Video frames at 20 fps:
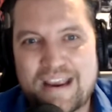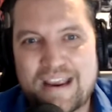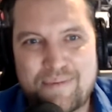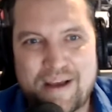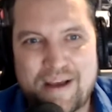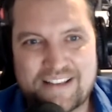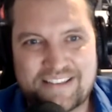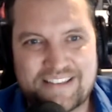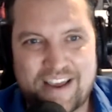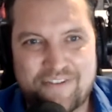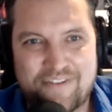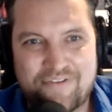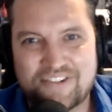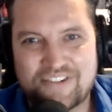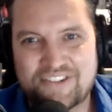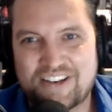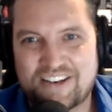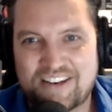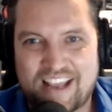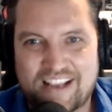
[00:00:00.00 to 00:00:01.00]
best
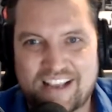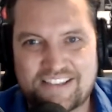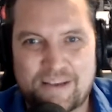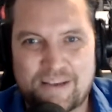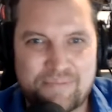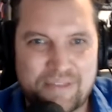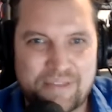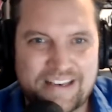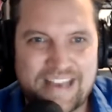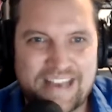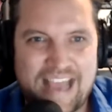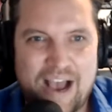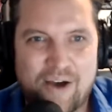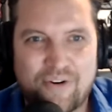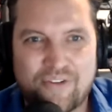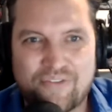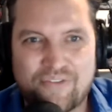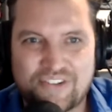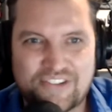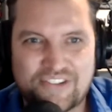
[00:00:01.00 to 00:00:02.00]
efforts to take something down
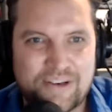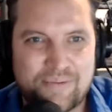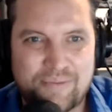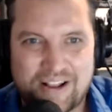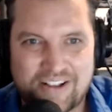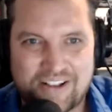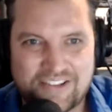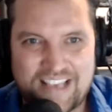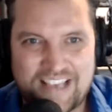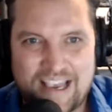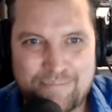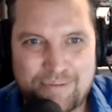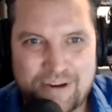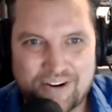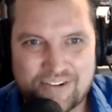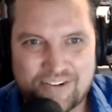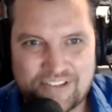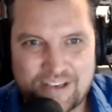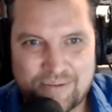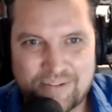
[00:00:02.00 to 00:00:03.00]
if it's someone else's IP
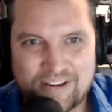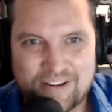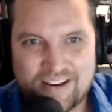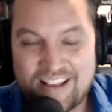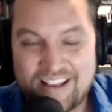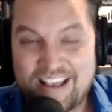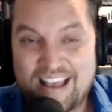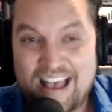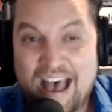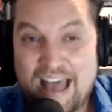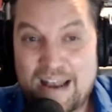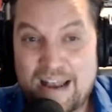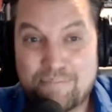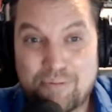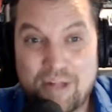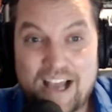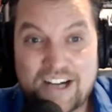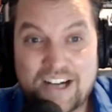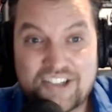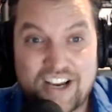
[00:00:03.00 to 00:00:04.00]
or something. On a
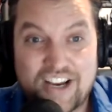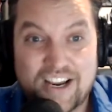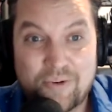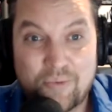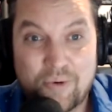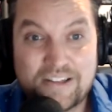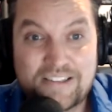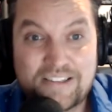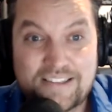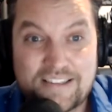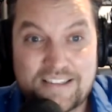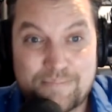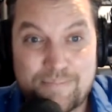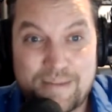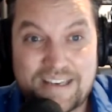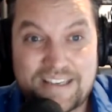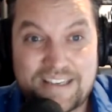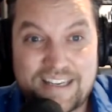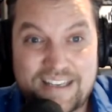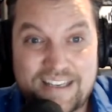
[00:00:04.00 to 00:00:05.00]
blockchain, once it's
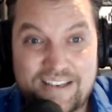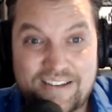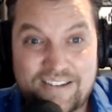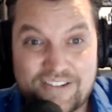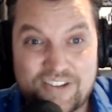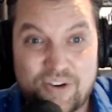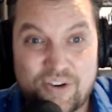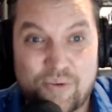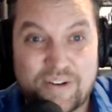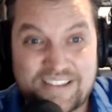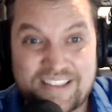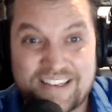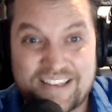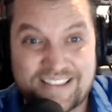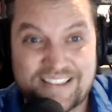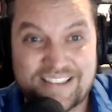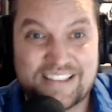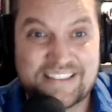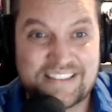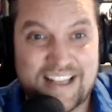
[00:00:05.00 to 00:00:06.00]
minted, so once it
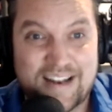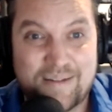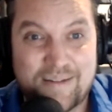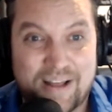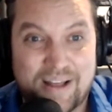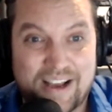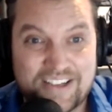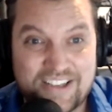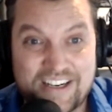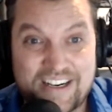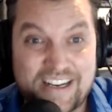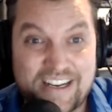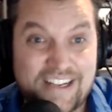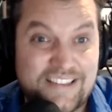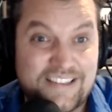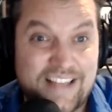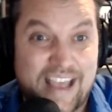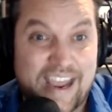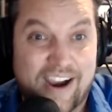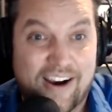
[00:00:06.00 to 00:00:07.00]
exists on a blockchain,
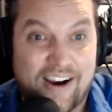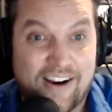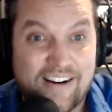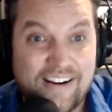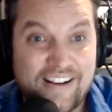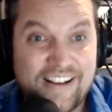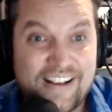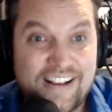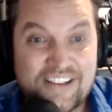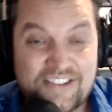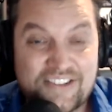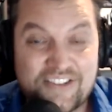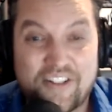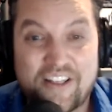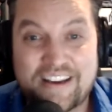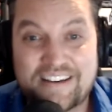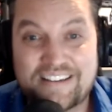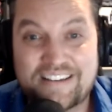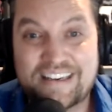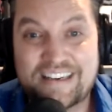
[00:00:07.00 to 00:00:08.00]
it's there. So
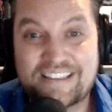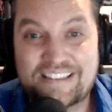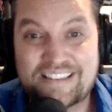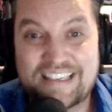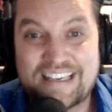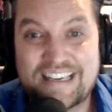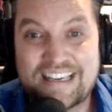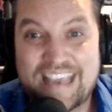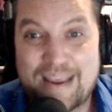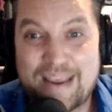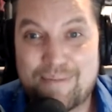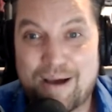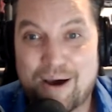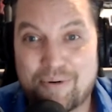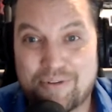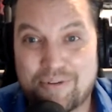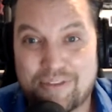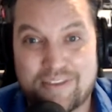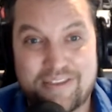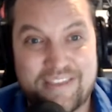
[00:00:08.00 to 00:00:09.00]
like DC came
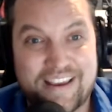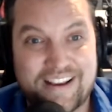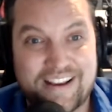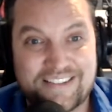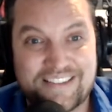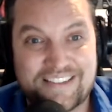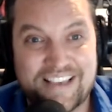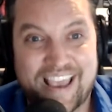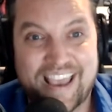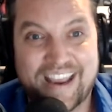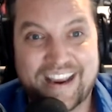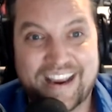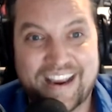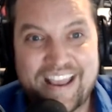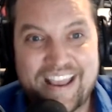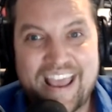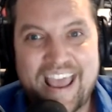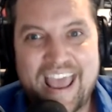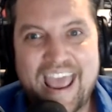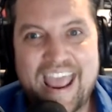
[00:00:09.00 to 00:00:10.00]
out with a thing saying,
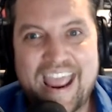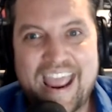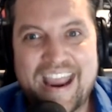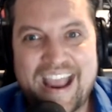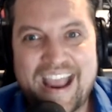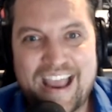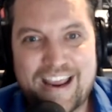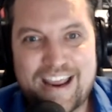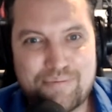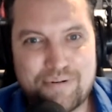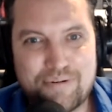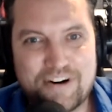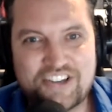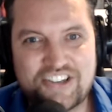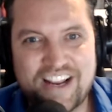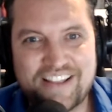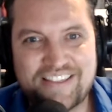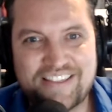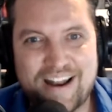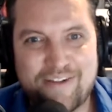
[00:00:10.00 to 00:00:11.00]
hey, I
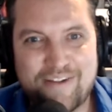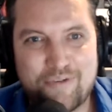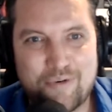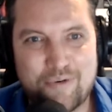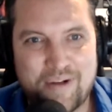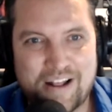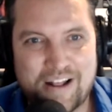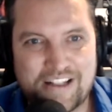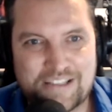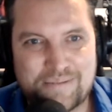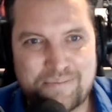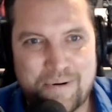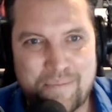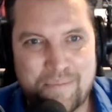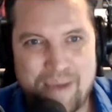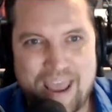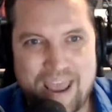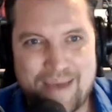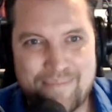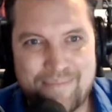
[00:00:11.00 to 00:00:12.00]
appreciate that everyone wants to
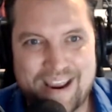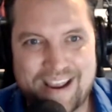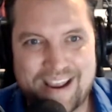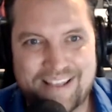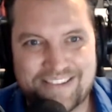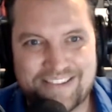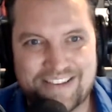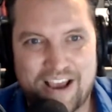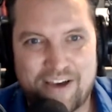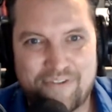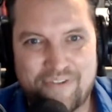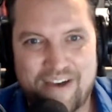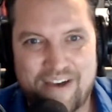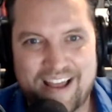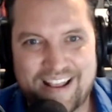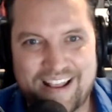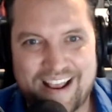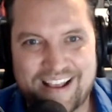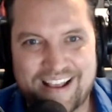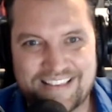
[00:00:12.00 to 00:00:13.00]
put Batman stuff
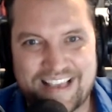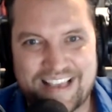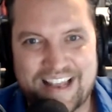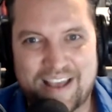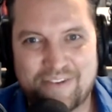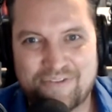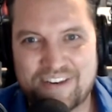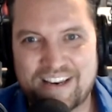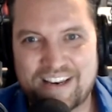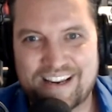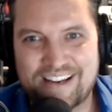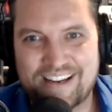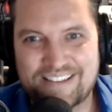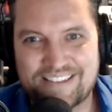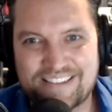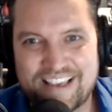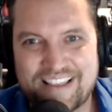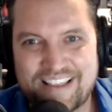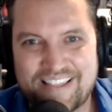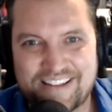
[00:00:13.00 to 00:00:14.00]
on as
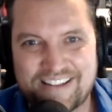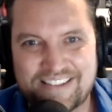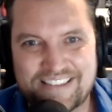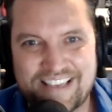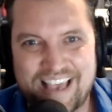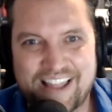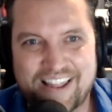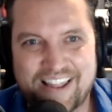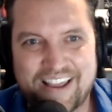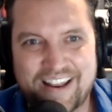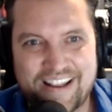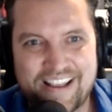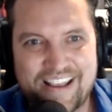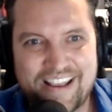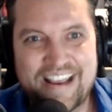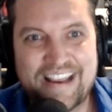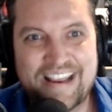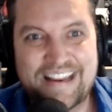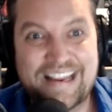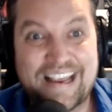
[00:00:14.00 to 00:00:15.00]
NFTs and then sell it.
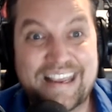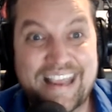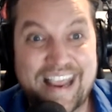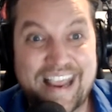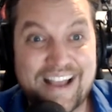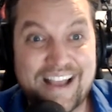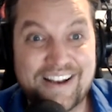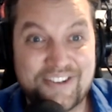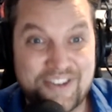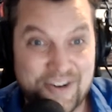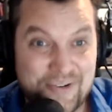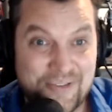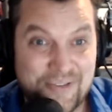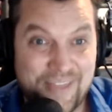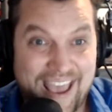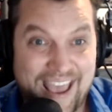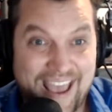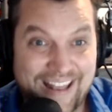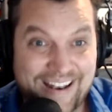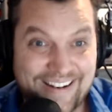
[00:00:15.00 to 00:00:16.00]
You can't do
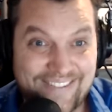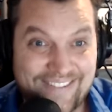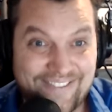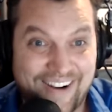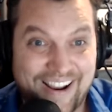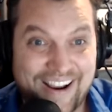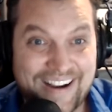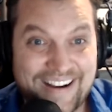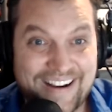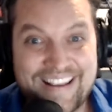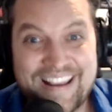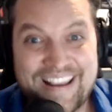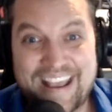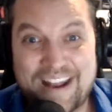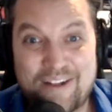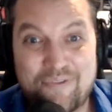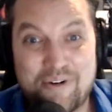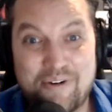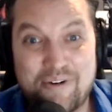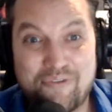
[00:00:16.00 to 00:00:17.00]
that, right?
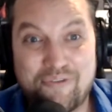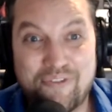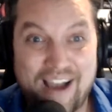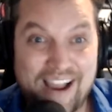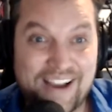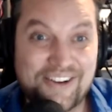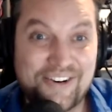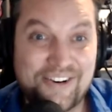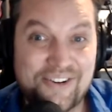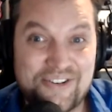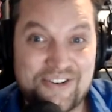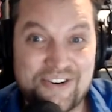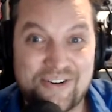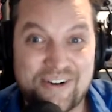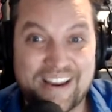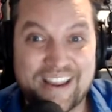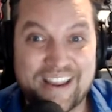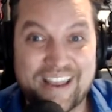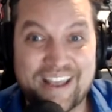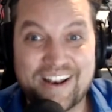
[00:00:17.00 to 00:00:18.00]
And if we find you
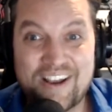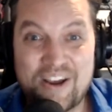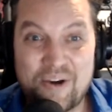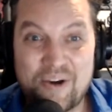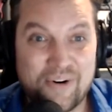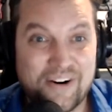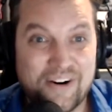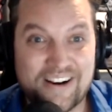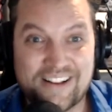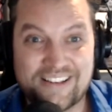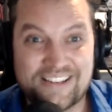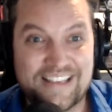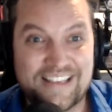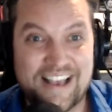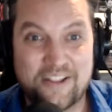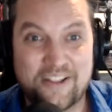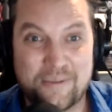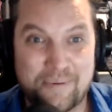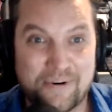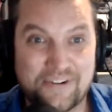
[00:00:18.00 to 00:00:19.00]
doing it, we're going to
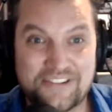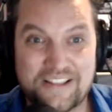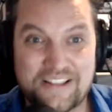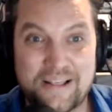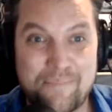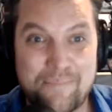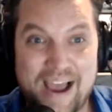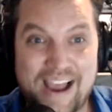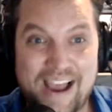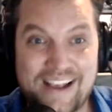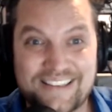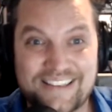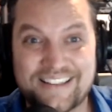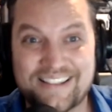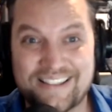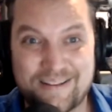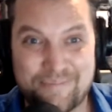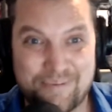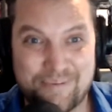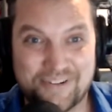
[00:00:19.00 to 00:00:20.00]
sell the person that buys
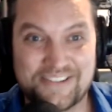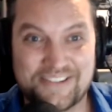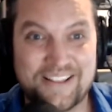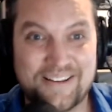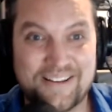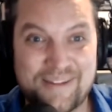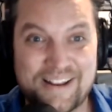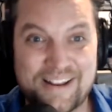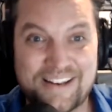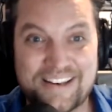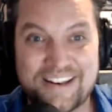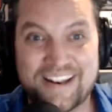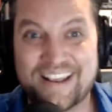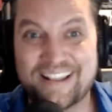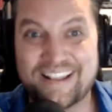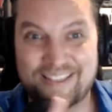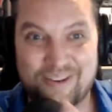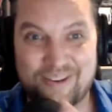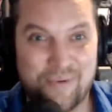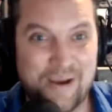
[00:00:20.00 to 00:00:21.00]
it, the person that minted
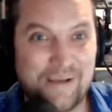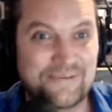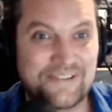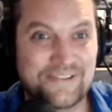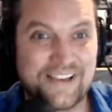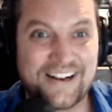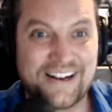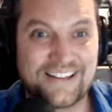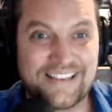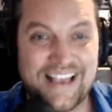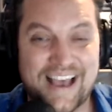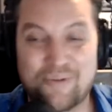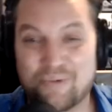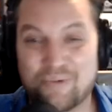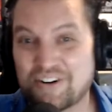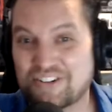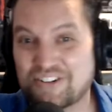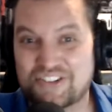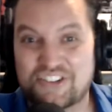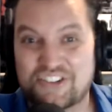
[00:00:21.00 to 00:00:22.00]
it, the website it's on.
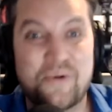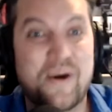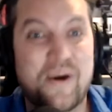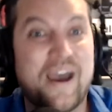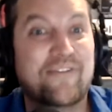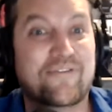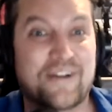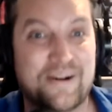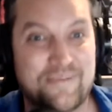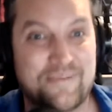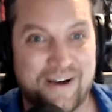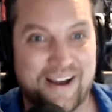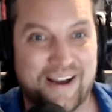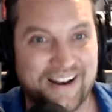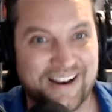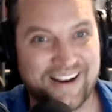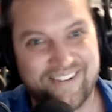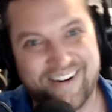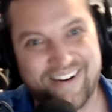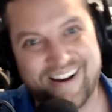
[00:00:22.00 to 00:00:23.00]
We're going to sue
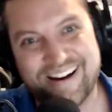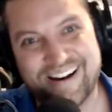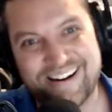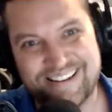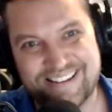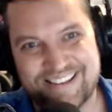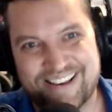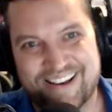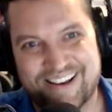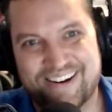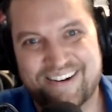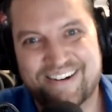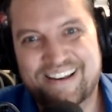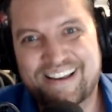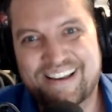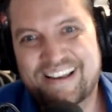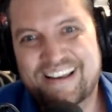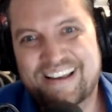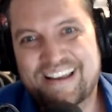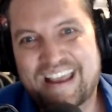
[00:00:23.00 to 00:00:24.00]
everybody, right? So,
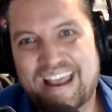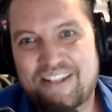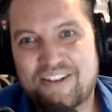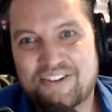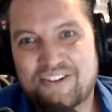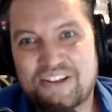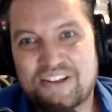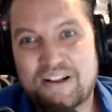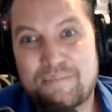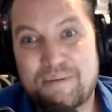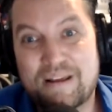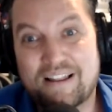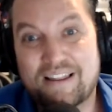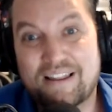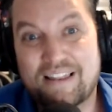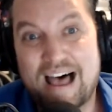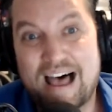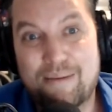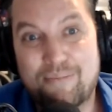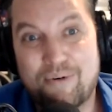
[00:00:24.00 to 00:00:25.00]
and there's going to be a
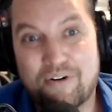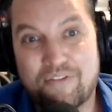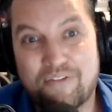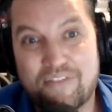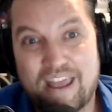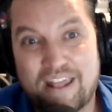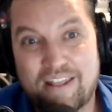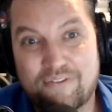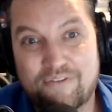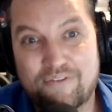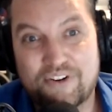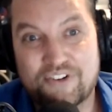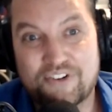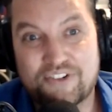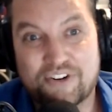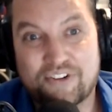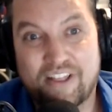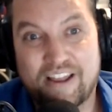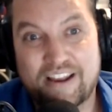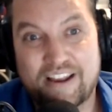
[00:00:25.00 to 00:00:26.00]
lot more of that in the
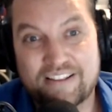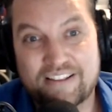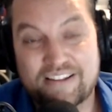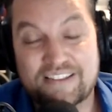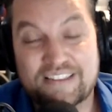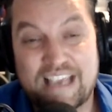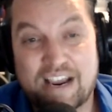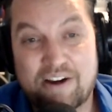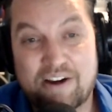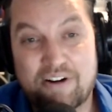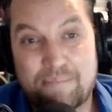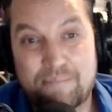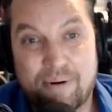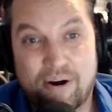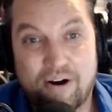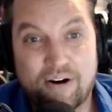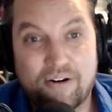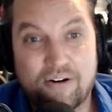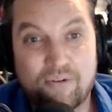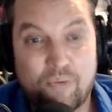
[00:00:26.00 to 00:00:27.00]
future, like the scary
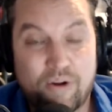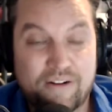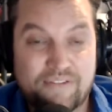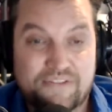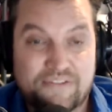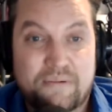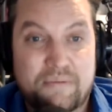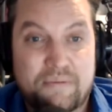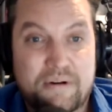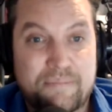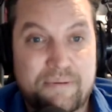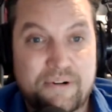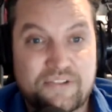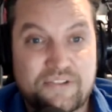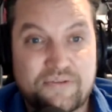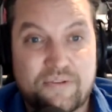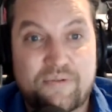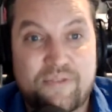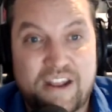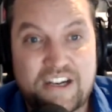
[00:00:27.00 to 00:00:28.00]
part. What if somebody puts
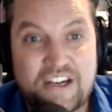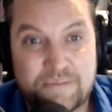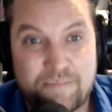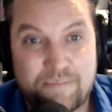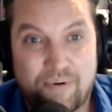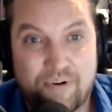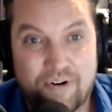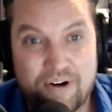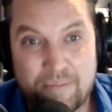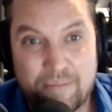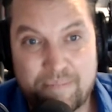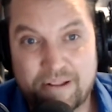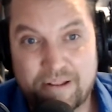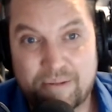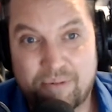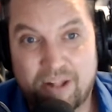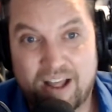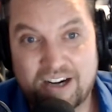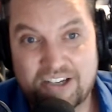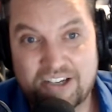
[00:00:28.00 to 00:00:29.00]
revenge porn up on the
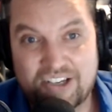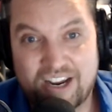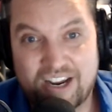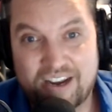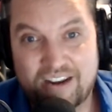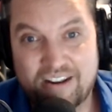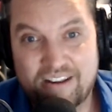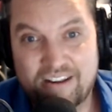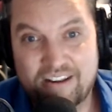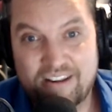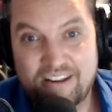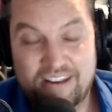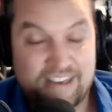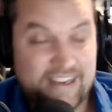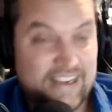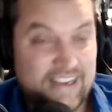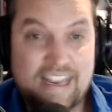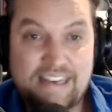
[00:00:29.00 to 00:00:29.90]
blockchain? Can't